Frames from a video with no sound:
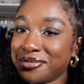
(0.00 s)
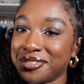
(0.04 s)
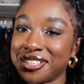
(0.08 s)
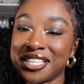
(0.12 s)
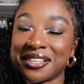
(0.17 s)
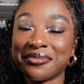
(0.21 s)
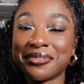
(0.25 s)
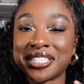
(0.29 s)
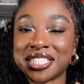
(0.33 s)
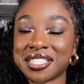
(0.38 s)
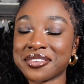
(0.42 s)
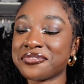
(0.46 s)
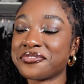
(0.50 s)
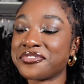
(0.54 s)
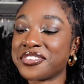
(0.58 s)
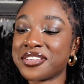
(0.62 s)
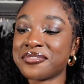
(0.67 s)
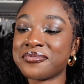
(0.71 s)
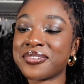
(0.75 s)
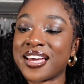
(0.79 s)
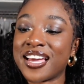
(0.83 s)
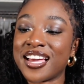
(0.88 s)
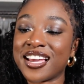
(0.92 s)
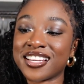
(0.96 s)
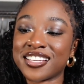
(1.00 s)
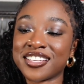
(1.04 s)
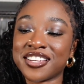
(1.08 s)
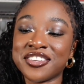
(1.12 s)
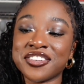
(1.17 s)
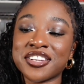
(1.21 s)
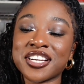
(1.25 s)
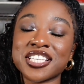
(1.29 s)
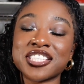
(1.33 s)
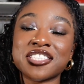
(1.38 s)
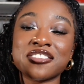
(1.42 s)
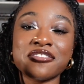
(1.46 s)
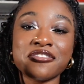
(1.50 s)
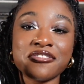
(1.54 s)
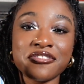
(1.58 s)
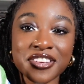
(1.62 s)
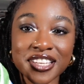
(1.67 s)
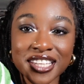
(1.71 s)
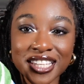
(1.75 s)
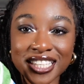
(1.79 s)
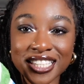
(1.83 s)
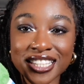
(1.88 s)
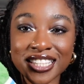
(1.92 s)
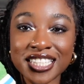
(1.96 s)
give me some feedback. Are you guys
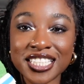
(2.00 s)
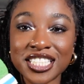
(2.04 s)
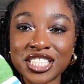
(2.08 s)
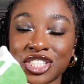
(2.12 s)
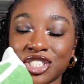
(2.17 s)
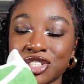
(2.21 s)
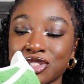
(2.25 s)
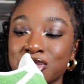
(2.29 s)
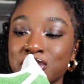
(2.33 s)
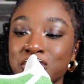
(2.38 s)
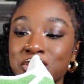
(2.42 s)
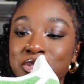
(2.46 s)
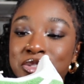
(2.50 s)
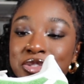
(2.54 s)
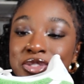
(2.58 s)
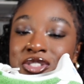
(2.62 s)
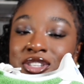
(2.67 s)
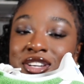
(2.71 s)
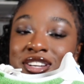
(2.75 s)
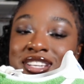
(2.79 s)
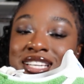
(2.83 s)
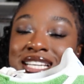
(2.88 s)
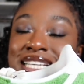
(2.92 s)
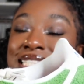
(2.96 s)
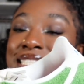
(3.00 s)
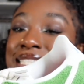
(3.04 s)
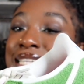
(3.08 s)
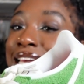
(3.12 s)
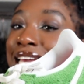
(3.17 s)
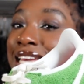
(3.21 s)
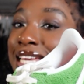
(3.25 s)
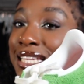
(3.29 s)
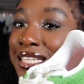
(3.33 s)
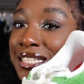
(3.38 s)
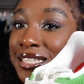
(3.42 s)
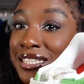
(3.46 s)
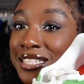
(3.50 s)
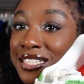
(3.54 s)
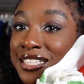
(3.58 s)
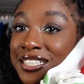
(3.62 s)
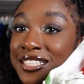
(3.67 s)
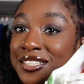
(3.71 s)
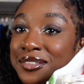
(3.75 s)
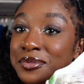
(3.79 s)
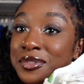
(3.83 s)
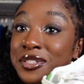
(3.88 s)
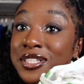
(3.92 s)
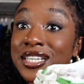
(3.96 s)
feeling these shoes? Are you guys hating
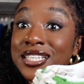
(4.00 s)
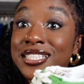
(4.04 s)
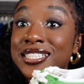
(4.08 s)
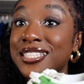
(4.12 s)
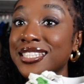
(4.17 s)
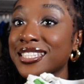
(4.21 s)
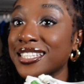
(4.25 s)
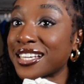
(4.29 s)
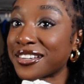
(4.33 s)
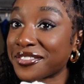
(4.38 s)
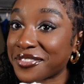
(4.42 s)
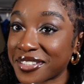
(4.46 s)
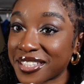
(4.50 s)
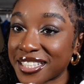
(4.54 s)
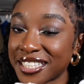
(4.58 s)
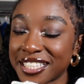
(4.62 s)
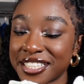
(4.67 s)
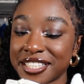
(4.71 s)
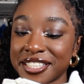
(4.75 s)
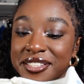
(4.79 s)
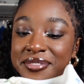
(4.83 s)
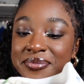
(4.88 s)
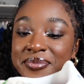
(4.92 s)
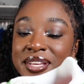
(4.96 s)
them? Are you guys loving them?